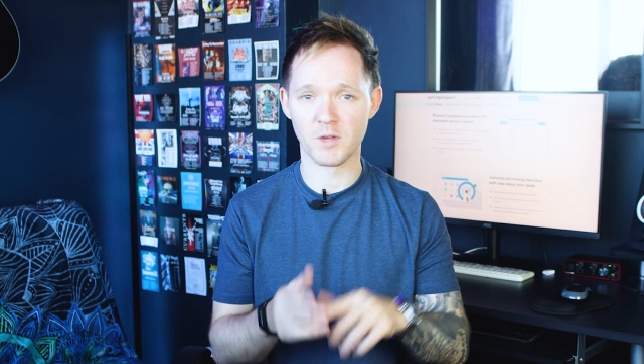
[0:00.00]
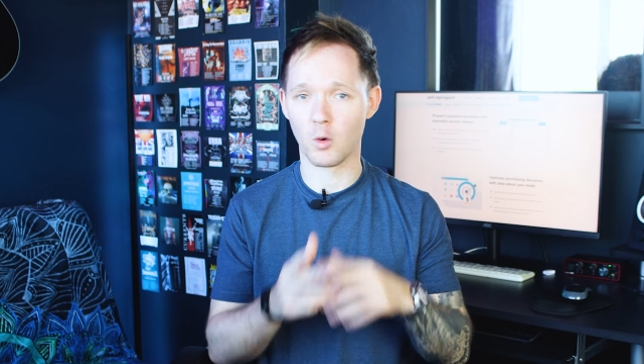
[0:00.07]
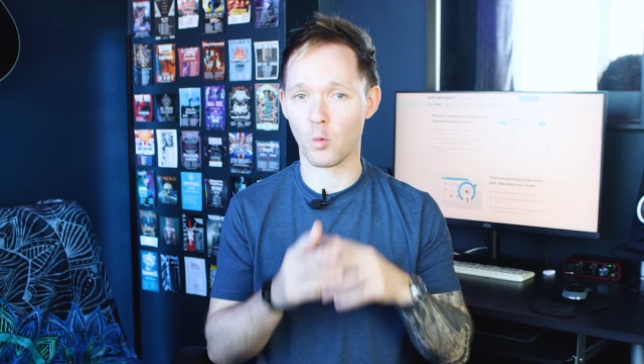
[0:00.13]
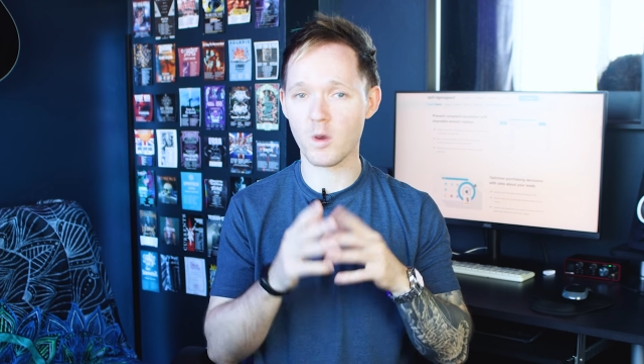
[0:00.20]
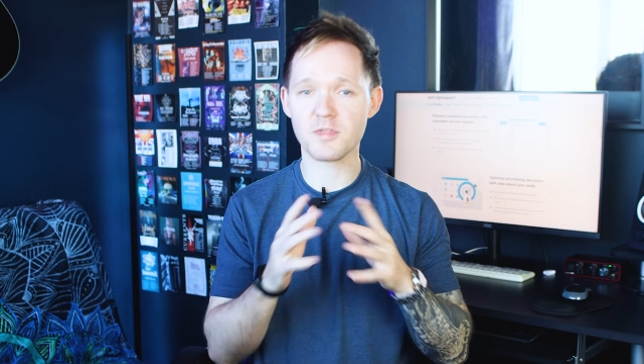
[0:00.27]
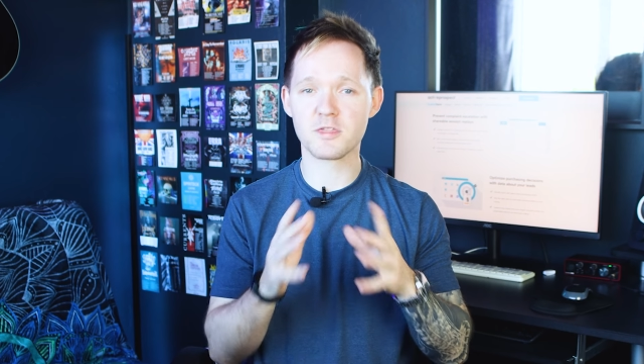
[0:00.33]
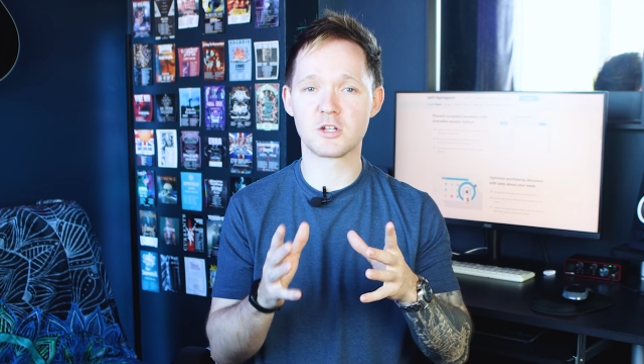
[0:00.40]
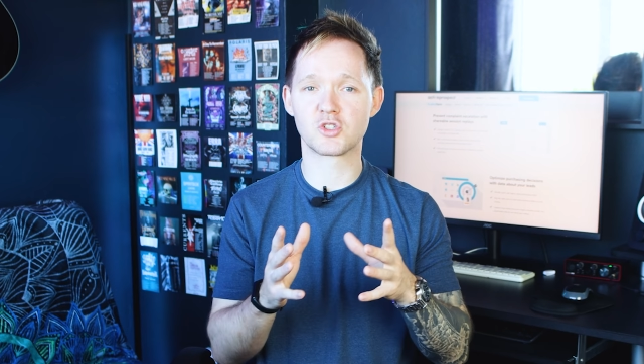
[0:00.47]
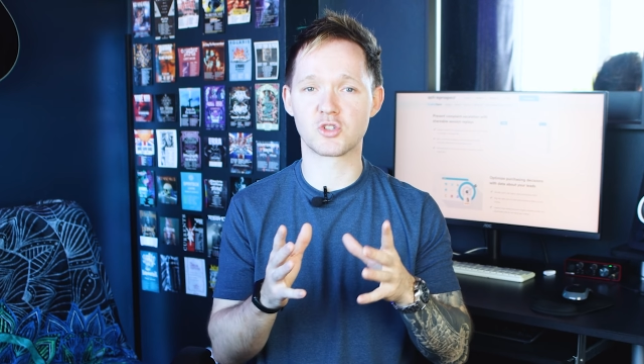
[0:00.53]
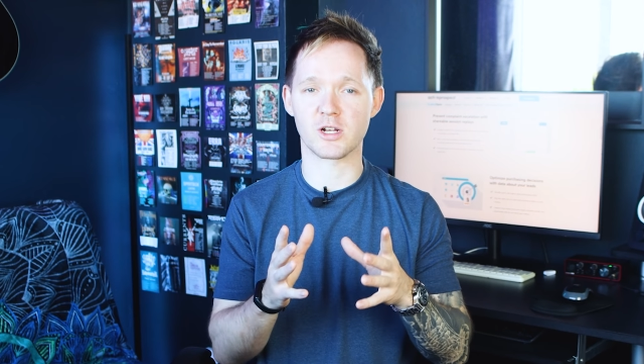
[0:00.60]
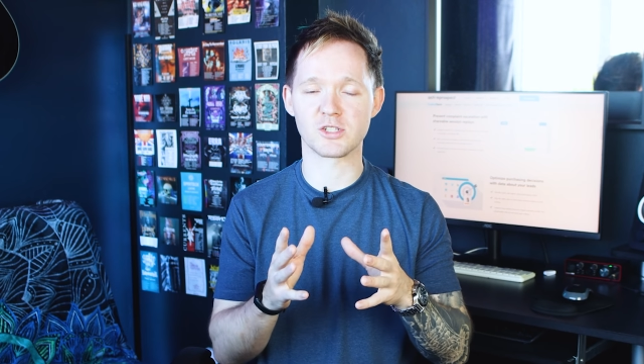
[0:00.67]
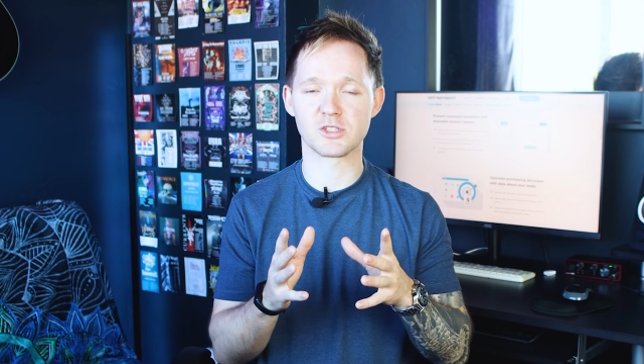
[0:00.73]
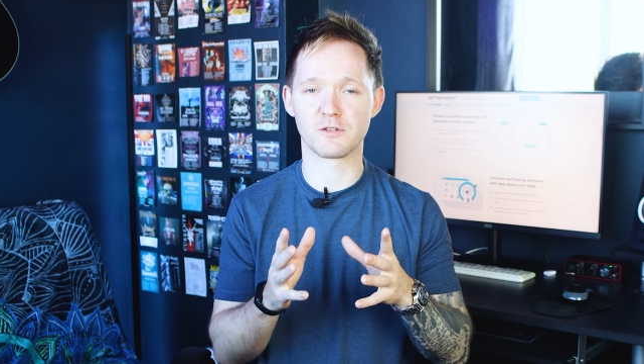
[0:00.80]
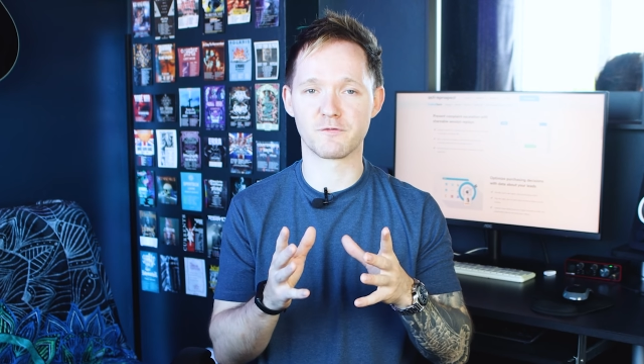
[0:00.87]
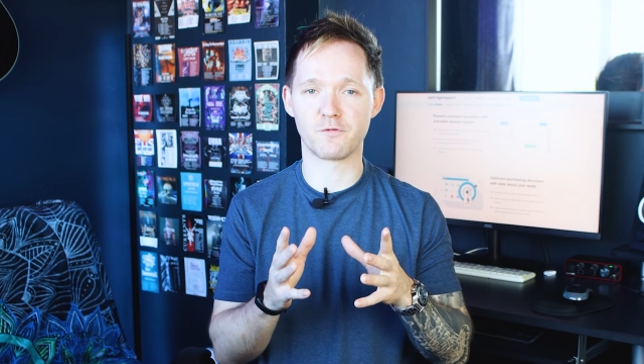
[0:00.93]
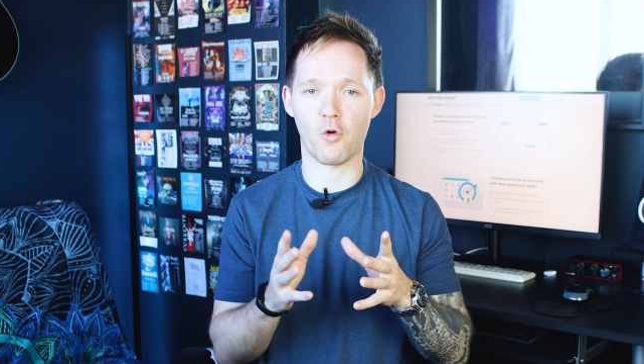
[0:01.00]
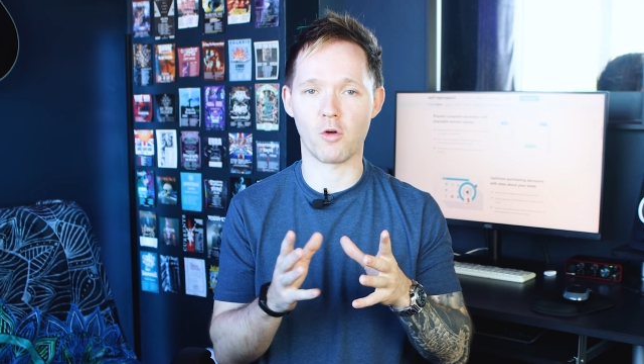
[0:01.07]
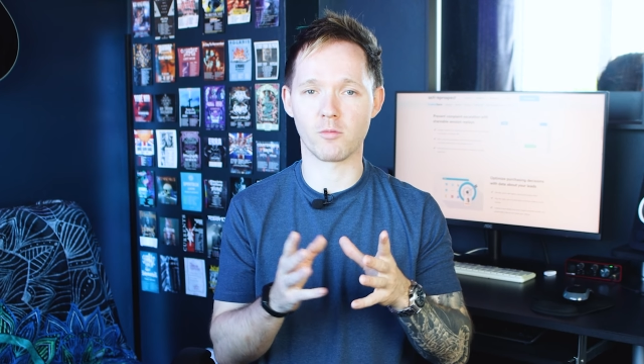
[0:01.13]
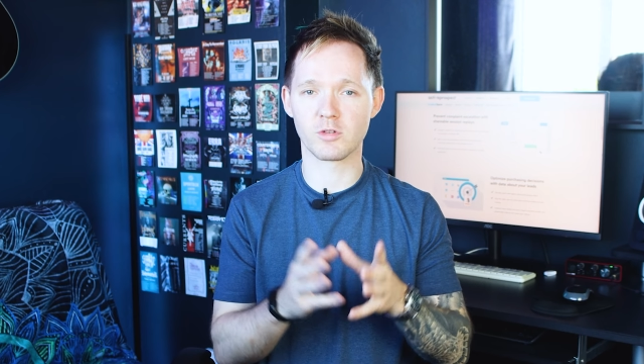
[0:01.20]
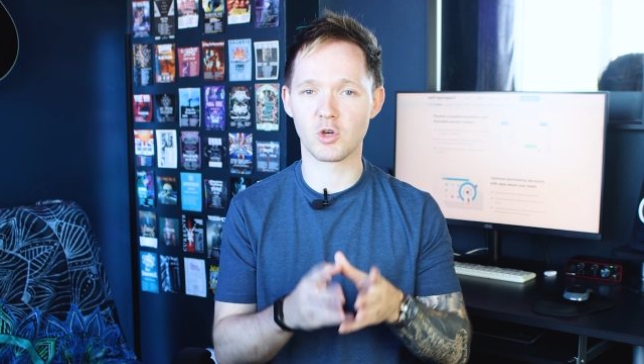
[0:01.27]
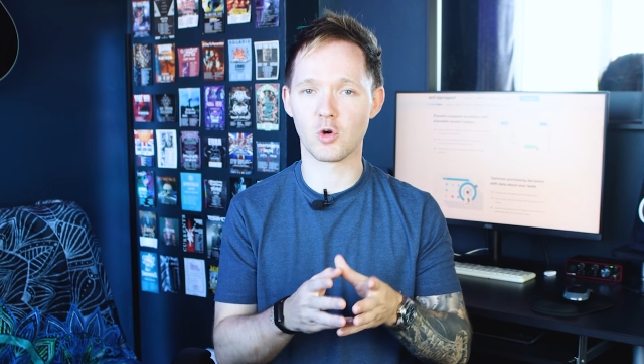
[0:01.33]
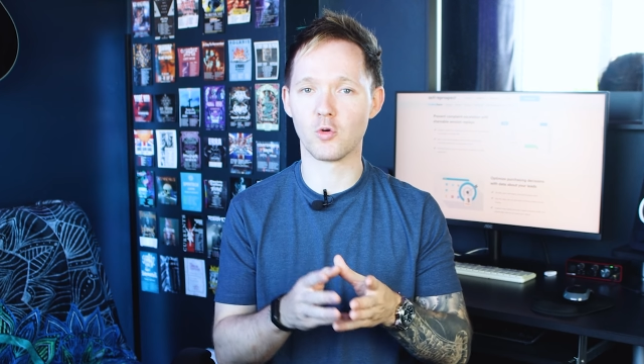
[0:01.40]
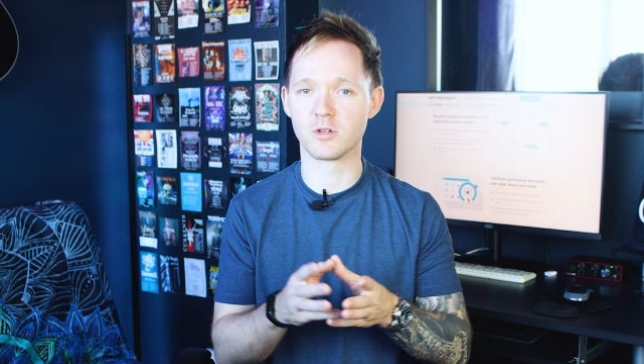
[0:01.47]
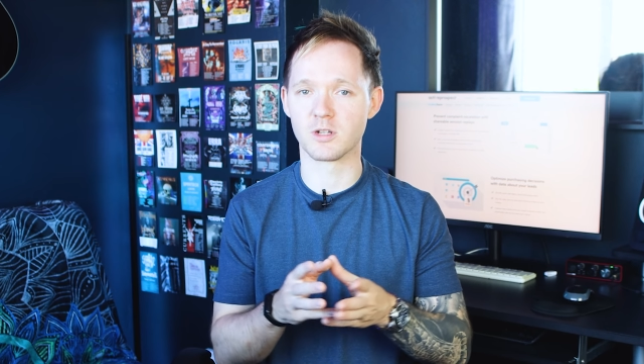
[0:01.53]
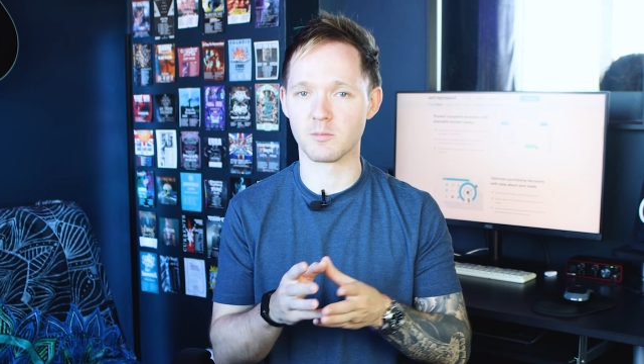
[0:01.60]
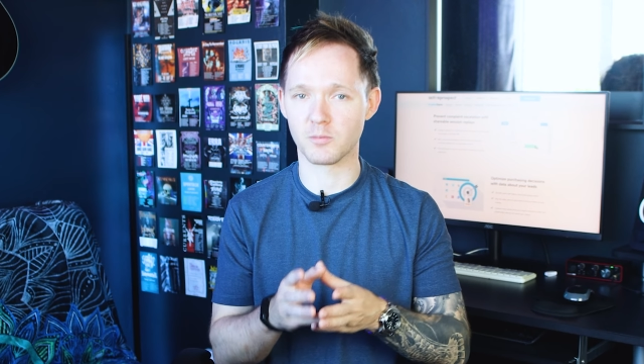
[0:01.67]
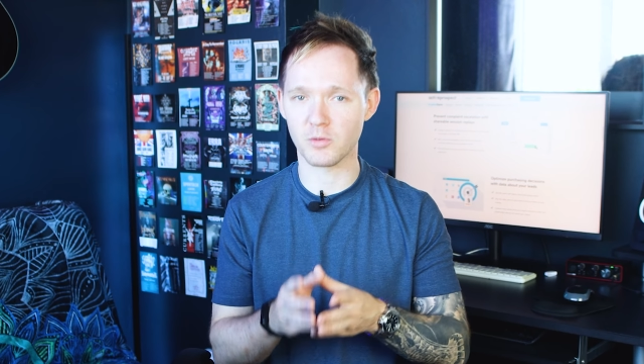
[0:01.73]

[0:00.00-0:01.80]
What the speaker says: With the Trustedform code in